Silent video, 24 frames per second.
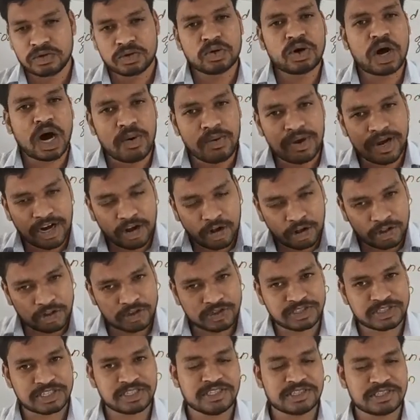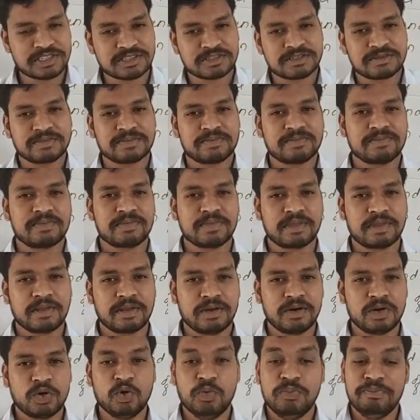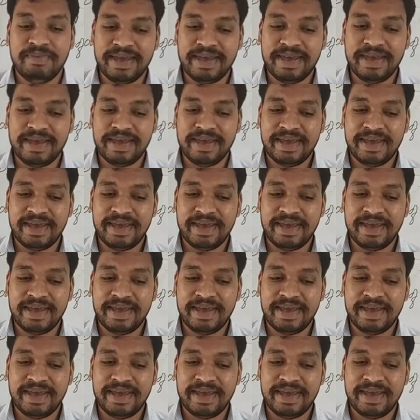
To avoid all those things, to make